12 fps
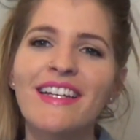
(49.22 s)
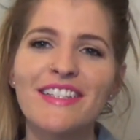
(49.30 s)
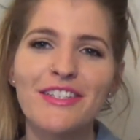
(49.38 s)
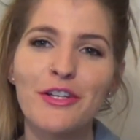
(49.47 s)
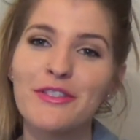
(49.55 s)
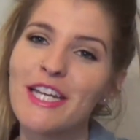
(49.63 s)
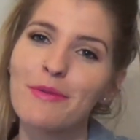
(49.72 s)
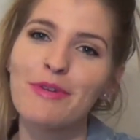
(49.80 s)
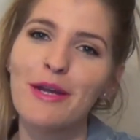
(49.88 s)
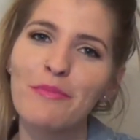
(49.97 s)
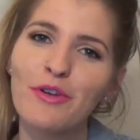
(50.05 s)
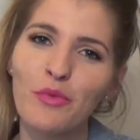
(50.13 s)
So tip
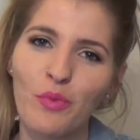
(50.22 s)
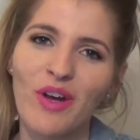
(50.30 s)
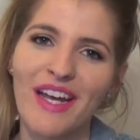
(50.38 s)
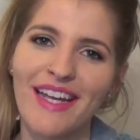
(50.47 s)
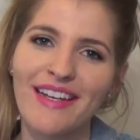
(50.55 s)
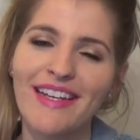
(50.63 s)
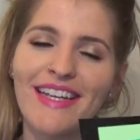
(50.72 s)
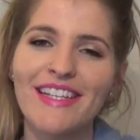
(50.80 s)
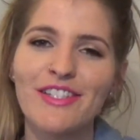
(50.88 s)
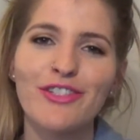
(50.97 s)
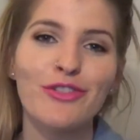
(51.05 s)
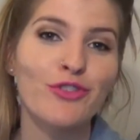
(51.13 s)
number one
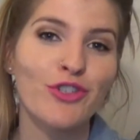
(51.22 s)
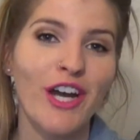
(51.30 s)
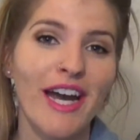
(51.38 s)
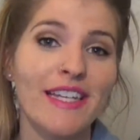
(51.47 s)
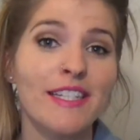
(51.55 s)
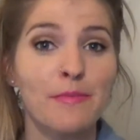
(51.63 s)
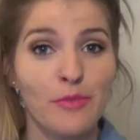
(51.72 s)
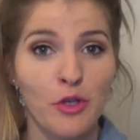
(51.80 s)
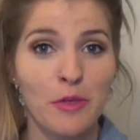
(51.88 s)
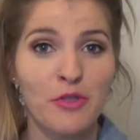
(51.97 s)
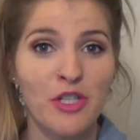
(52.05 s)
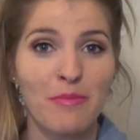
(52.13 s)
is to try
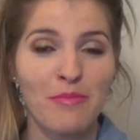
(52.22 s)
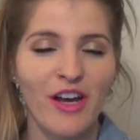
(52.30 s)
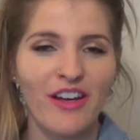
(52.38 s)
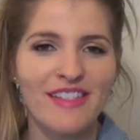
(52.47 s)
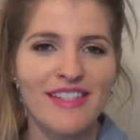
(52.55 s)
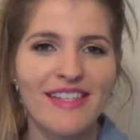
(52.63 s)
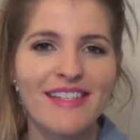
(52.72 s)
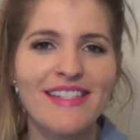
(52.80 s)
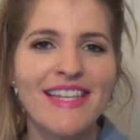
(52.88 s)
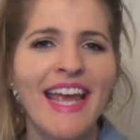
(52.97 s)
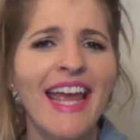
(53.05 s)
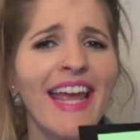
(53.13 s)
subscription
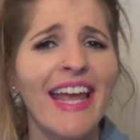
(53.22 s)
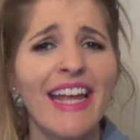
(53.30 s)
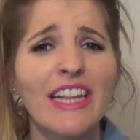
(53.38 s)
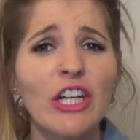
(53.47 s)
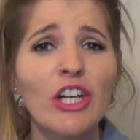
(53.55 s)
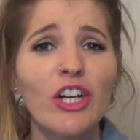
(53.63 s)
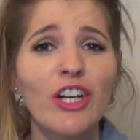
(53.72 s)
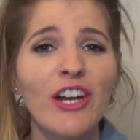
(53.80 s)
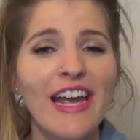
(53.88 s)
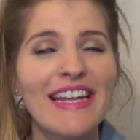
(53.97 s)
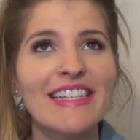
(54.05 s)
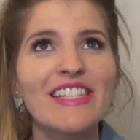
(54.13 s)
boxes, and there are
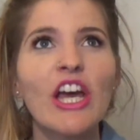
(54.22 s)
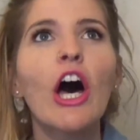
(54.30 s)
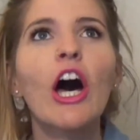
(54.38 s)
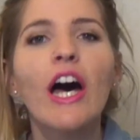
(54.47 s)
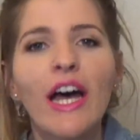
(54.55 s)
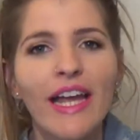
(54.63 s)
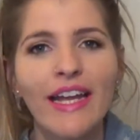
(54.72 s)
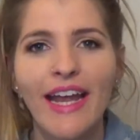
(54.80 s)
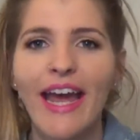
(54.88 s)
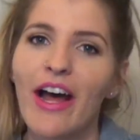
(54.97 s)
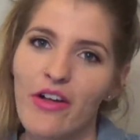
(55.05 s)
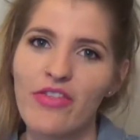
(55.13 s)
a ton
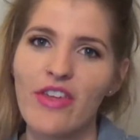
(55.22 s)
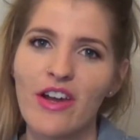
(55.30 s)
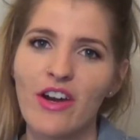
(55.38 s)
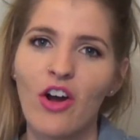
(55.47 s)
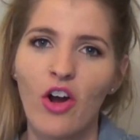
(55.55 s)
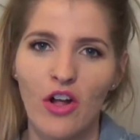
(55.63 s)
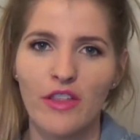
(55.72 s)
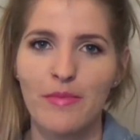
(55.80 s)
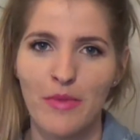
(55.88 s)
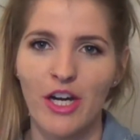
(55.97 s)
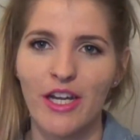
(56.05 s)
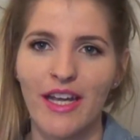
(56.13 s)
out there on the
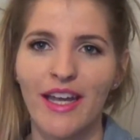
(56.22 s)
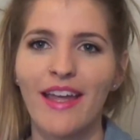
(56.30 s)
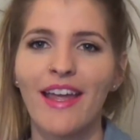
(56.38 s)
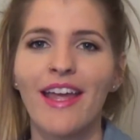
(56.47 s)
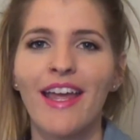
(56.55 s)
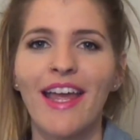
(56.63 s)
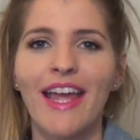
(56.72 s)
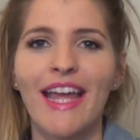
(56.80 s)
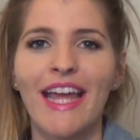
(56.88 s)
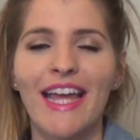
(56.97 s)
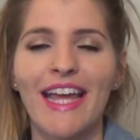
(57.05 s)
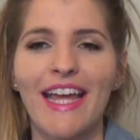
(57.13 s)
market,
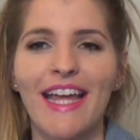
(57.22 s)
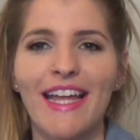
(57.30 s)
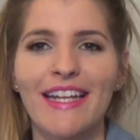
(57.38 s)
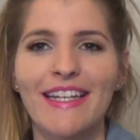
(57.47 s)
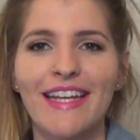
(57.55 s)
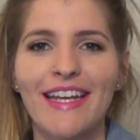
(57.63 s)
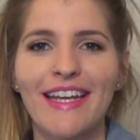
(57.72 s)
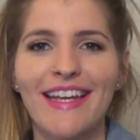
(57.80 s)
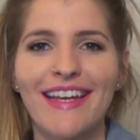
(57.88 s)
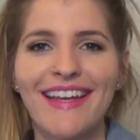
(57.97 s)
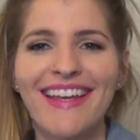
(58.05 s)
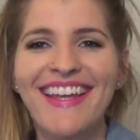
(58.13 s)
and
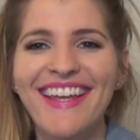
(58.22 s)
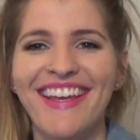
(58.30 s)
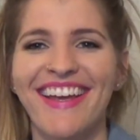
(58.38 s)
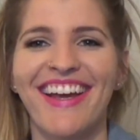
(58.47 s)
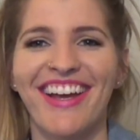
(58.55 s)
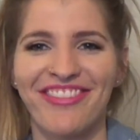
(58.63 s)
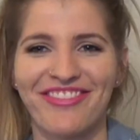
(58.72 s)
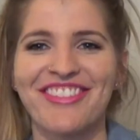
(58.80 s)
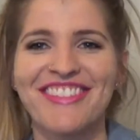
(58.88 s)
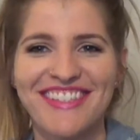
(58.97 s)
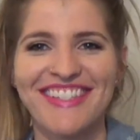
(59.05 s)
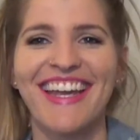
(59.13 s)
I'm
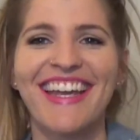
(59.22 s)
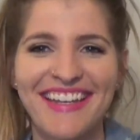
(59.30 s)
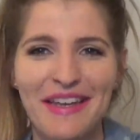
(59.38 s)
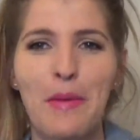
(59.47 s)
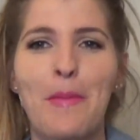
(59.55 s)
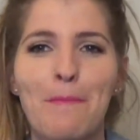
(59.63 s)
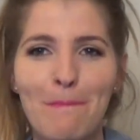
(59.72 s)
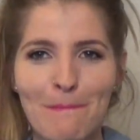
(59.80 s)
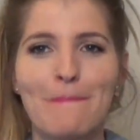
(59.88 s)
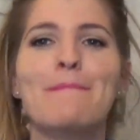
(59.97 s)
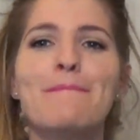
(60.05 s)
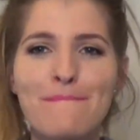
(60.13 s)
just like
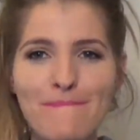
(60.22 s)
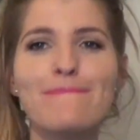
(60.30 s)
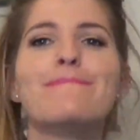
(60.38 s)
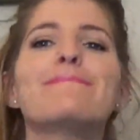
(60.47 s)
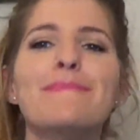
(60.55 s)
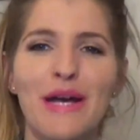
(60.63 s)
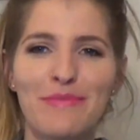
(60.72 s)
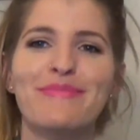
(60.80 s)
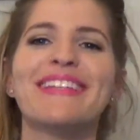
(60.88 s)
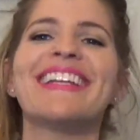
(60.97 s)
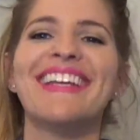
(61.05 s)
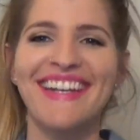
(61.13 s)

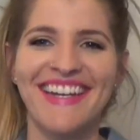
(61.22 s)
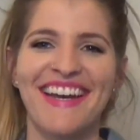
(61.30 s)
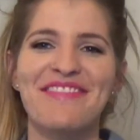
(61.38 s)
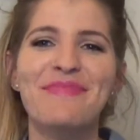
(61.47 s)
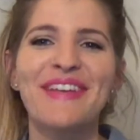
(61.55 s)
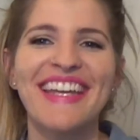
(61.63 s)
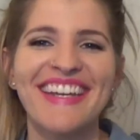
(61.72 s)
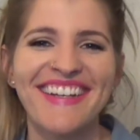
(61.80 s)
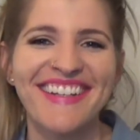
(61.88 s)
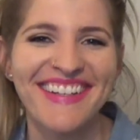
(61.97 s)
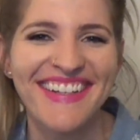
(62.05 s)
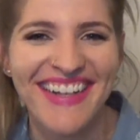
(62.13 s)
pumping it up here.